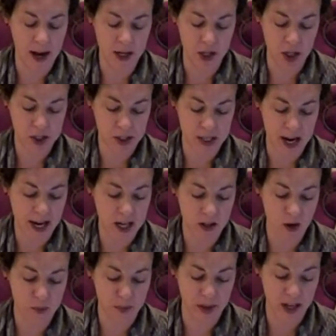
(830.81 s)
had just taken
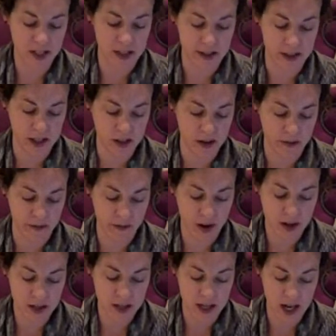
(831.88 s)
their places at the
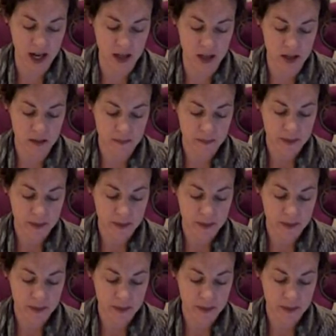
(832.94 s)
front gate,